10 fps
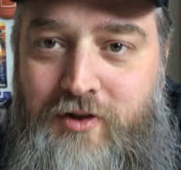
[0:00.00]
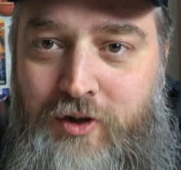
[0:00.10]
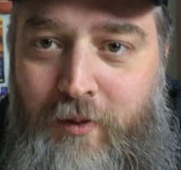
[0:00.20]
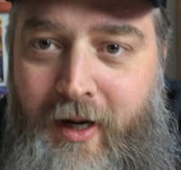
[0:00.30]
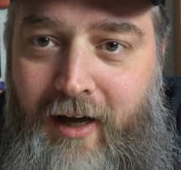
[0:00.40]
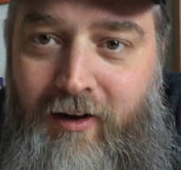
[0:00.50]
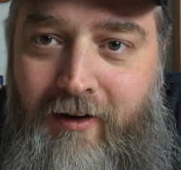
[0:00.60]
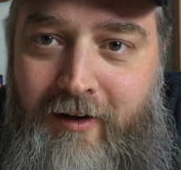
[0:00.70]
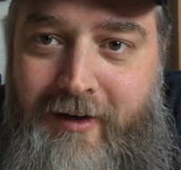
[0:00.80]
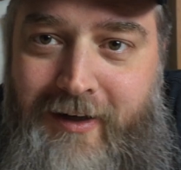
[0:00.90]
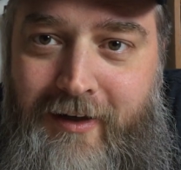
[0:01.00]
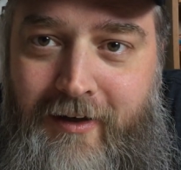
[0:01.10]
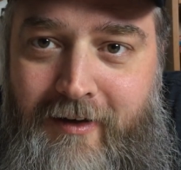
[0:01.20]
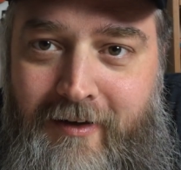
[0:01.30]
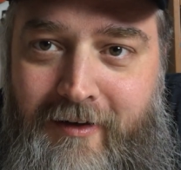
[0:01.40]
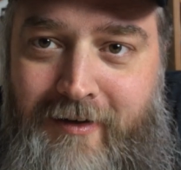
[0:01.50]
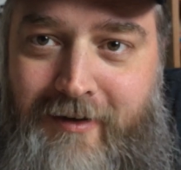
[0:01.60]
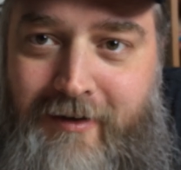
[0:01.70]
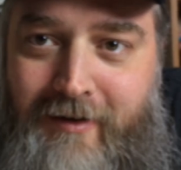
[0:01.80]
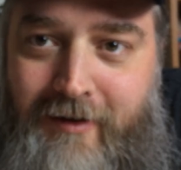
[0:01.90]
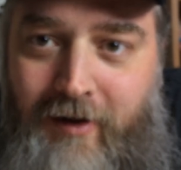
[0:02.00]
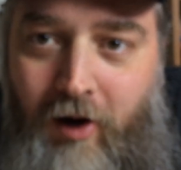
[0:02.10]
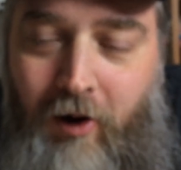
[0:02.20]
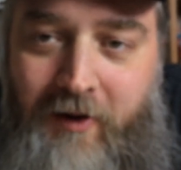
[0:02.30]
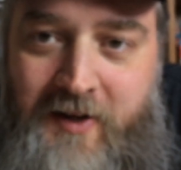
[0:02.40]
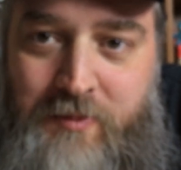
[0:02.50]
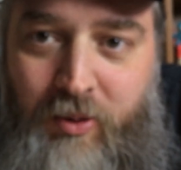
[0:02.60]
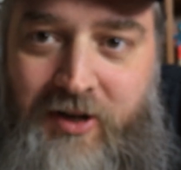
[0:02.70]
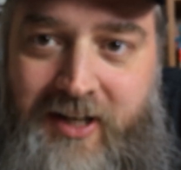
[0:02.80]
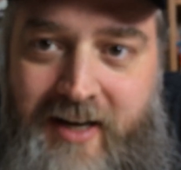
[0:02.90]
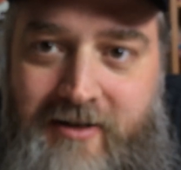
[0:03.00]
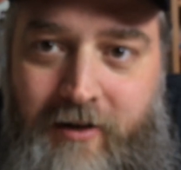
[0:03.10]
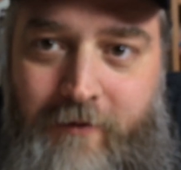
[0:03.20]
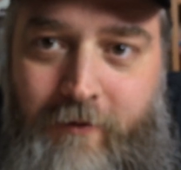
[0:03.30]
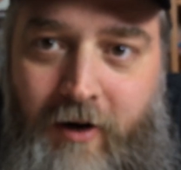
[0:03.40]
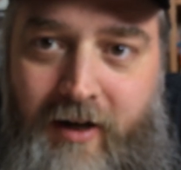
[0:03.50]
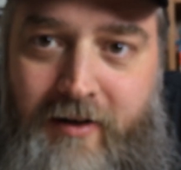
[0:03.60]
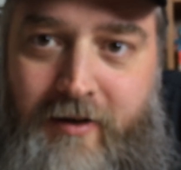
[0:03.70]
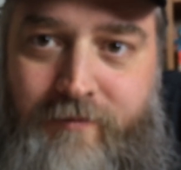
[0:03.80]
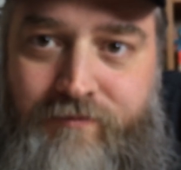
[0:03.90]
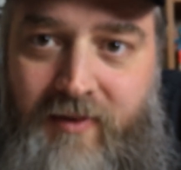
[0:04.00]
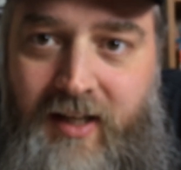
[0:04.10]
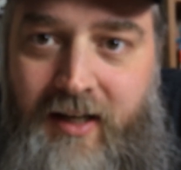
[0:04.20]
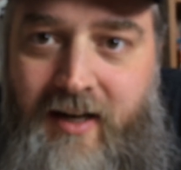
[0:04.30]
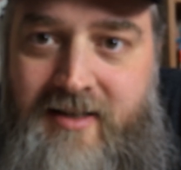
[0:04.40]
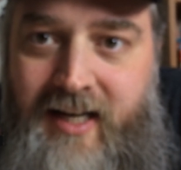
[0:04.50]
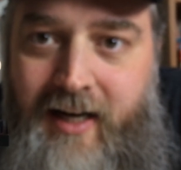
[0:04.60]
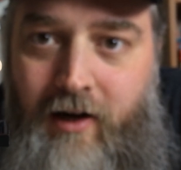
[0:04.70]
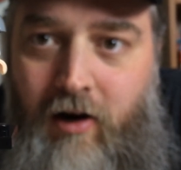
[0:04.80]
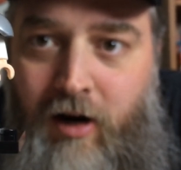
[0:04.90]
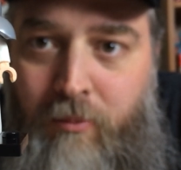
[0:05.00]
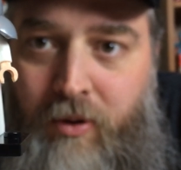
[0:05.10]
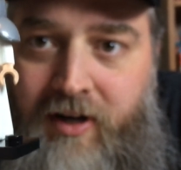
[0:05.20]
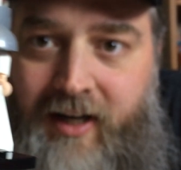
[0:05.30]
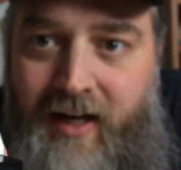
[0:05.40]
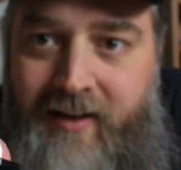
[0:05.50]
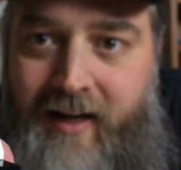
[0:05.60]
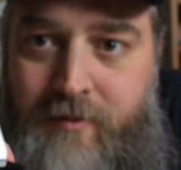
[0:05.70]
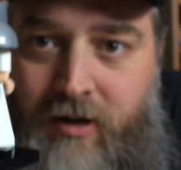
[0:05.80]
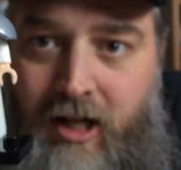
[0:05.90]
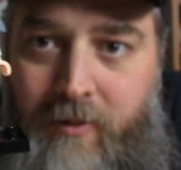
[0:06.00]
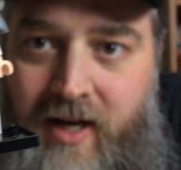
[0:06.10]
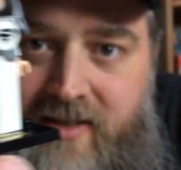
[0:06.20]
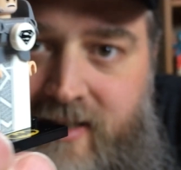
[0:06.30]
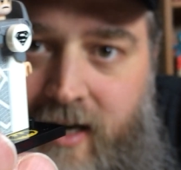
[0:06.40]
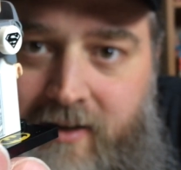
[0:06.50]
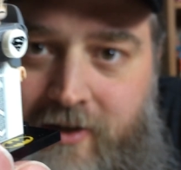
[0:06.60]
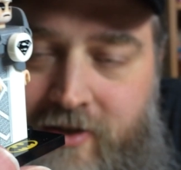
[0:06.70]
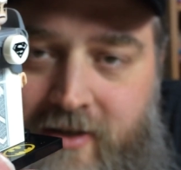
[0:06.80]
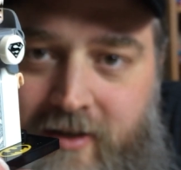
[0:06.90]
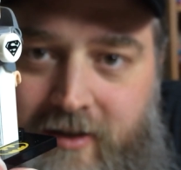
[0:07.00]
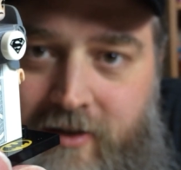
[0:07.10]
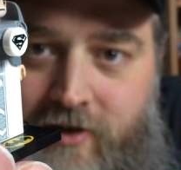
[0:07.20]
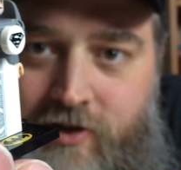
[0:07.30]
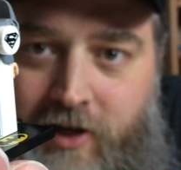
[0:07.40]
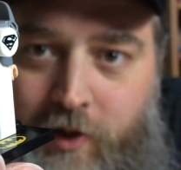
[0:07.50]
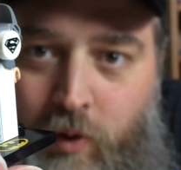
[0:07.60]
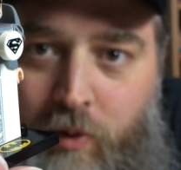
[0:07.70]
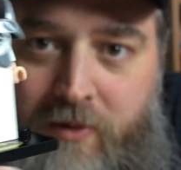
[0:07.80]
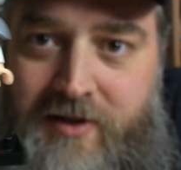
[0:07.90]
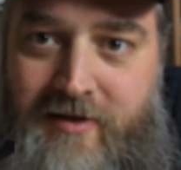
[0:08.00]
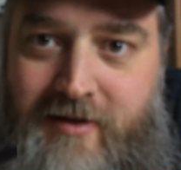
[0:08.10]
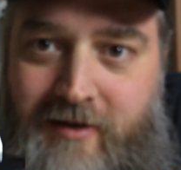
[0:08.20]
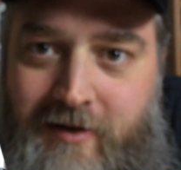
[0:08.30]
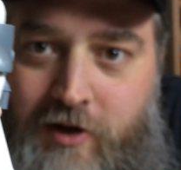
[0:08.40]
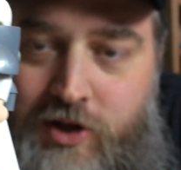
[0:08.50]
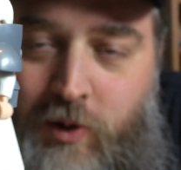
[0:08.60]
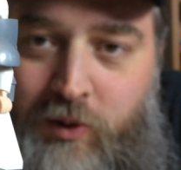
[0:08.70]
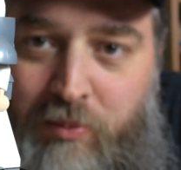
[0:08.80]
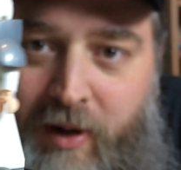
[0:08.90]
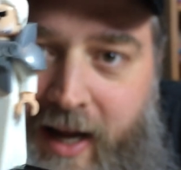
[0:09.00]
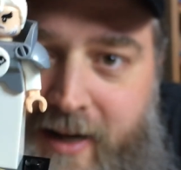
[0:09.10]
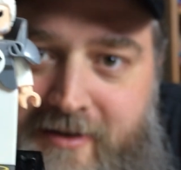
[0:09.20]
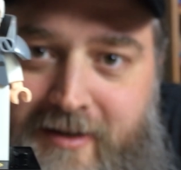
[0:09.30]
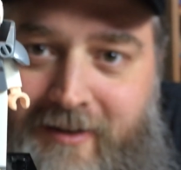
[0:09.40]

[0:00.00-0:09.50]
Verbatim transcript: Jor-El. All his printing is on the front. He doesn't get any arm printing. I think that's probably because he's got these ginormous shoulder pads.